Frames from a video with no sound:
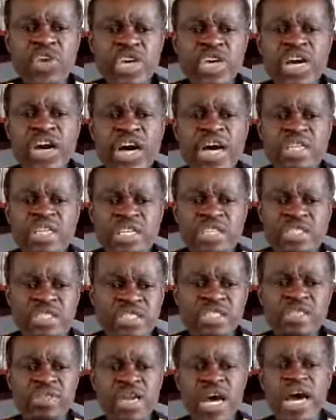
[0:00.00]
we are
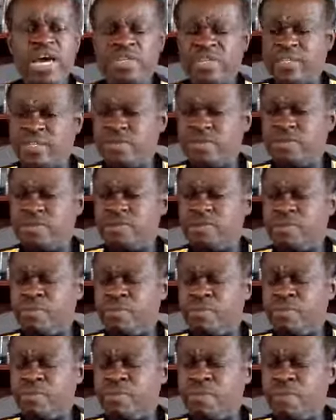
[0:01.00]
disunited.
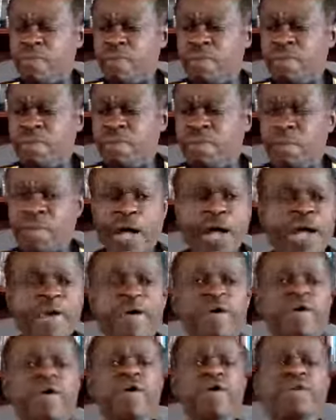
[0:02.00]

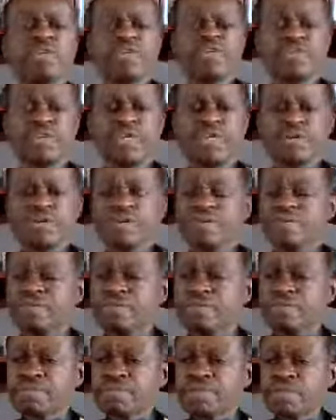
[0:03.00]
I hold the view
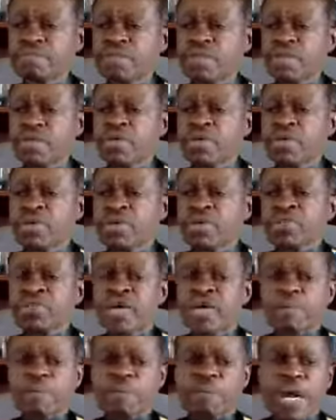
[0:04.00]

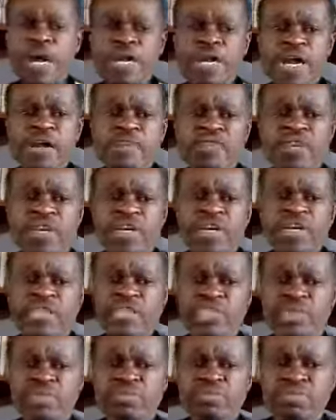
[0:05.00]
that
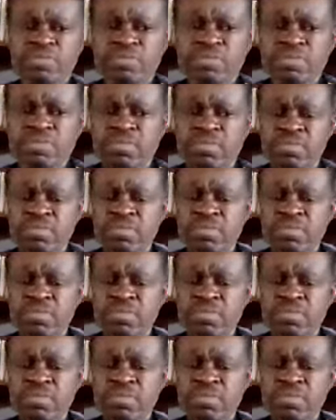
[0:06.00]
Pan-Africanism